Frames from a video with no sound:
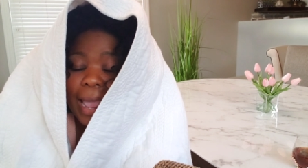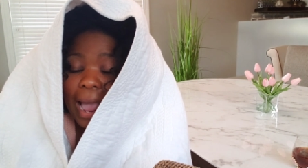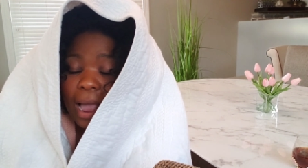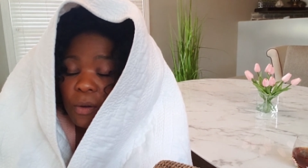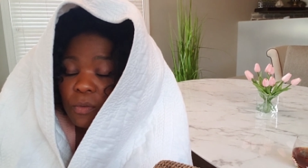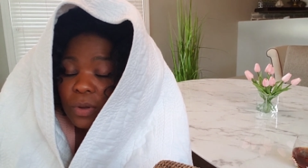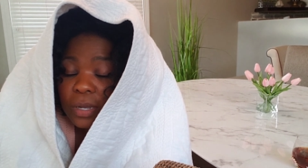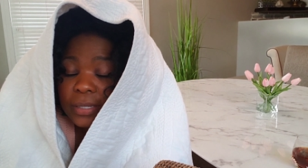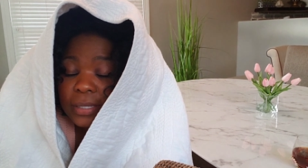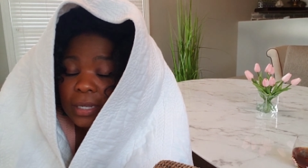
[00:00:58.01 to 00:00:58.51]
that
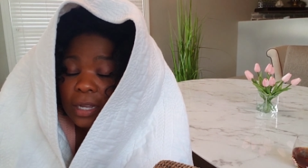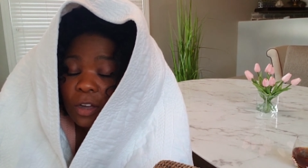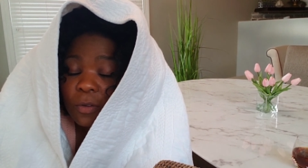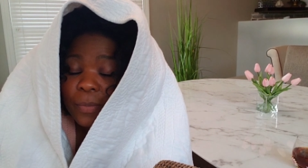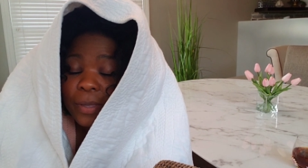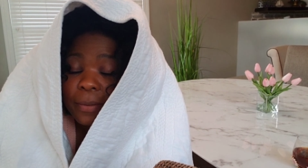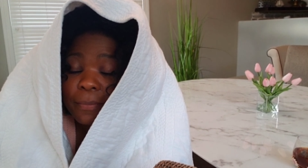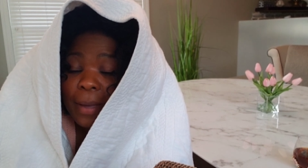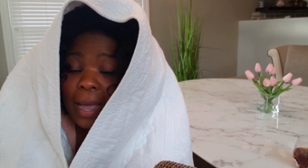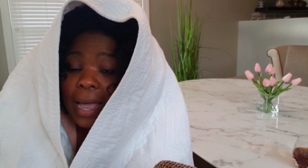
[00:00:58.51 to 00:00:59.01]
I wasn't going
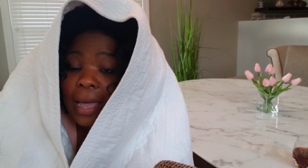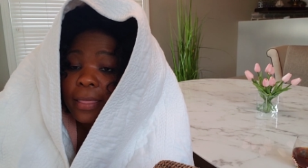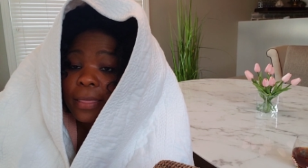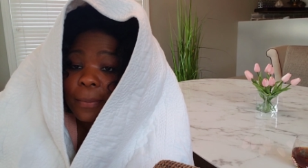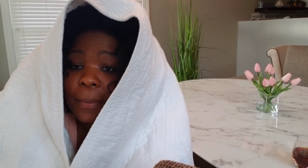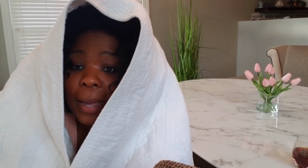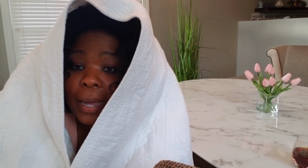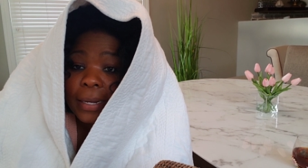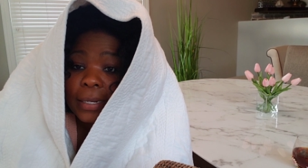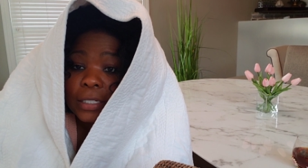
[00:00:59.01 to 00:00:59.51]
to be
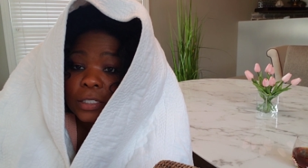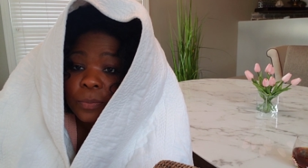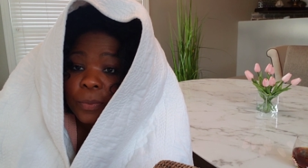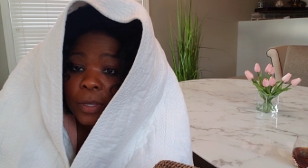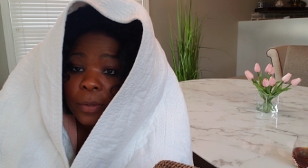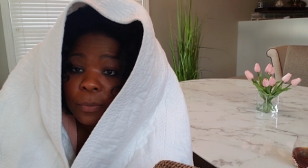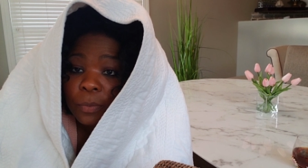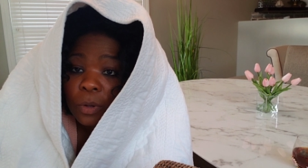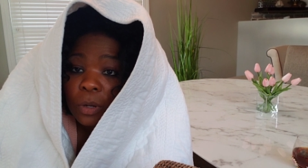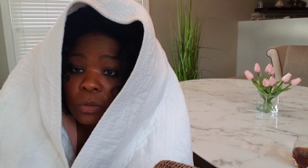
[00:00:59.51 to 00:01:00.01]
bothered by these
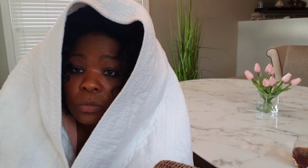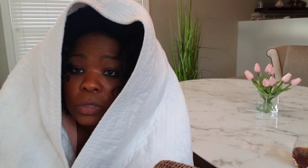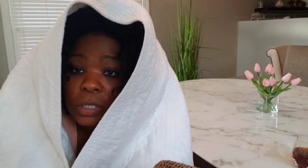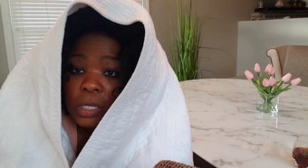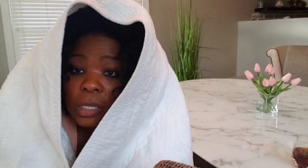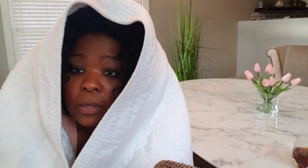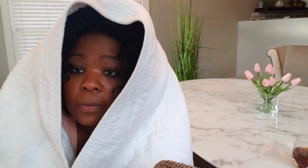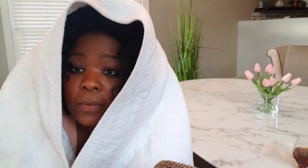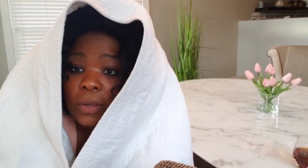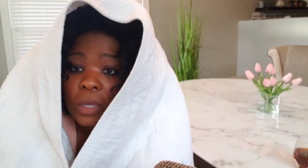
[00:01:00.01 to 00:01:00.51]
people on
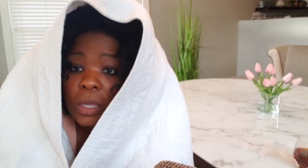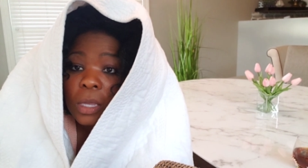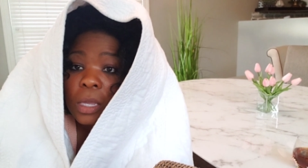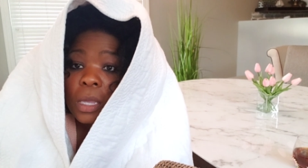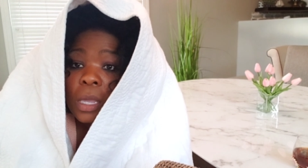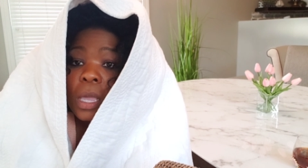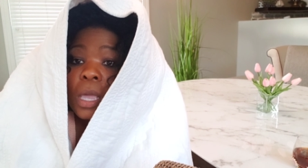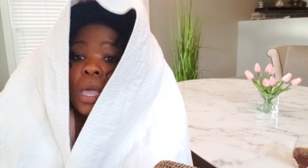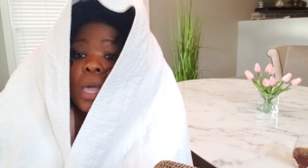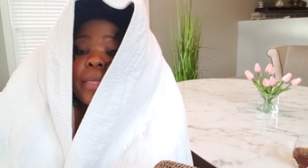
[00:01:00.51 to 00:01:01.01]
T
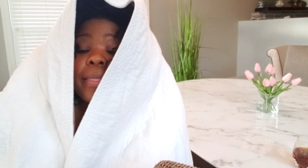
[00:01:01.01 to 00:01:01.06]
V.